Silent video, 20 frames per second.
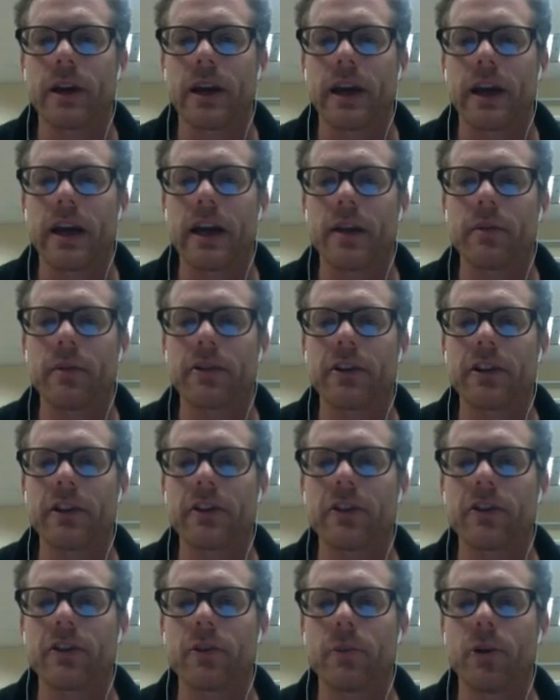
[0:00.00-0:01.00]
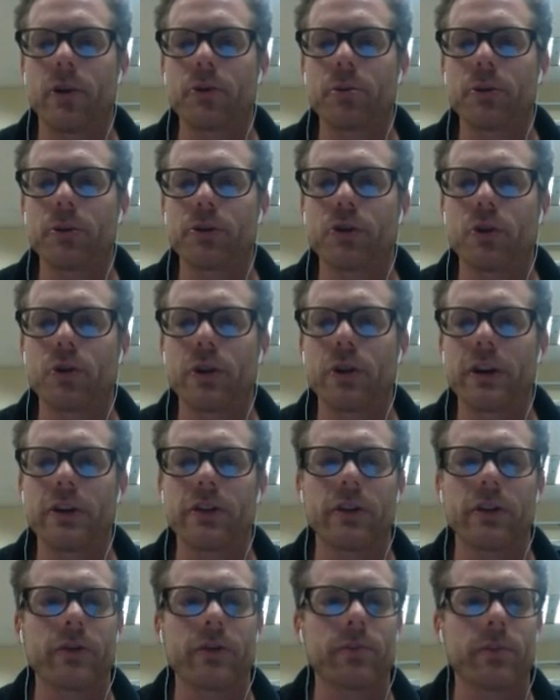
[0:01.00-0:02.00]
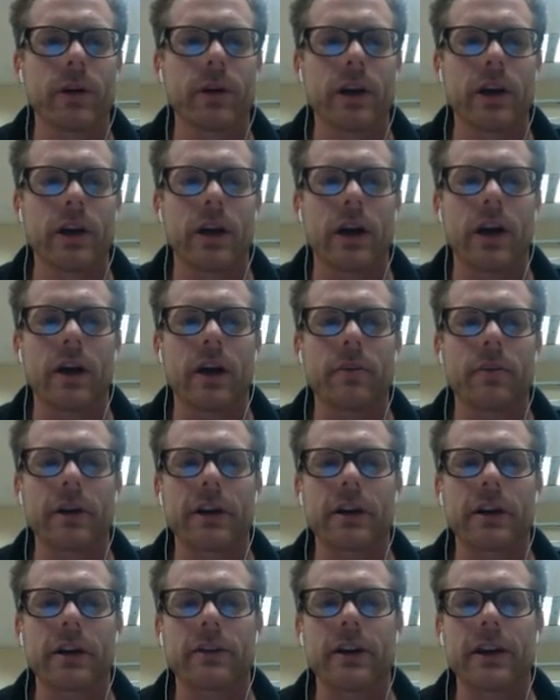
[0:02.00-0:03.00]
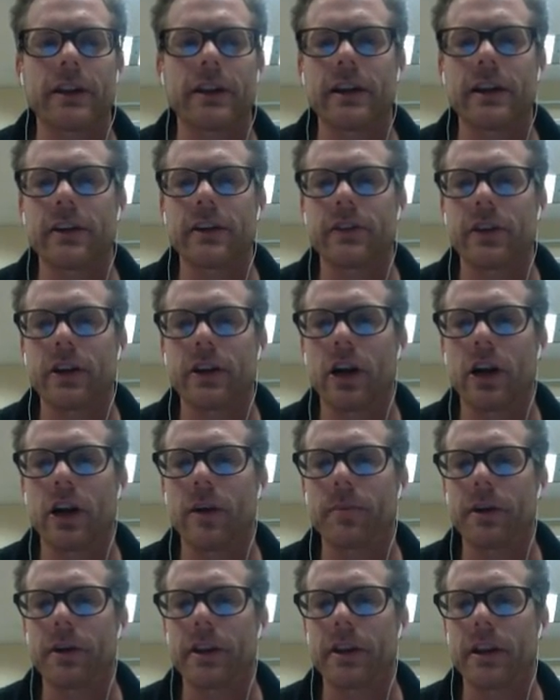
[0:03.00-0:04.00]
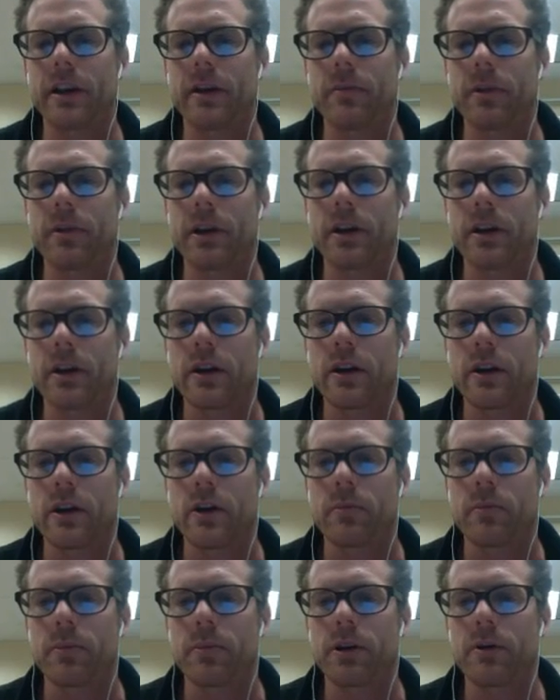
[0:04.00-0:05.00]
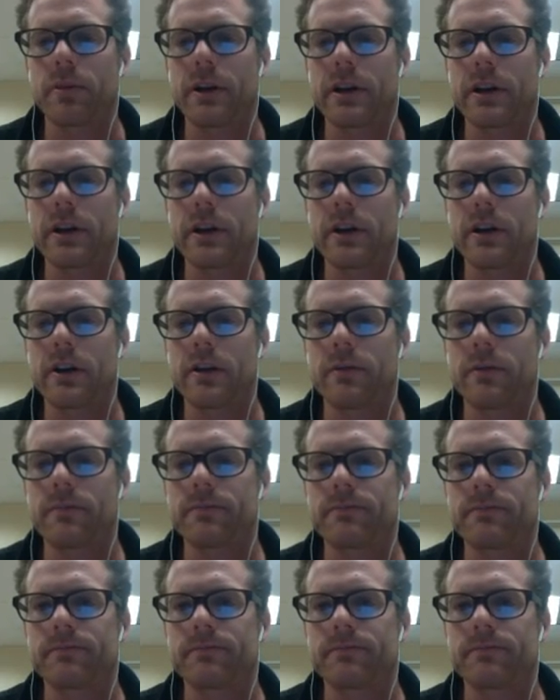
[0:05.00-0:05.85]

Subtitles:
and I'm going to say this is a multiple choice. I'm going to take these, copy them, put them in here,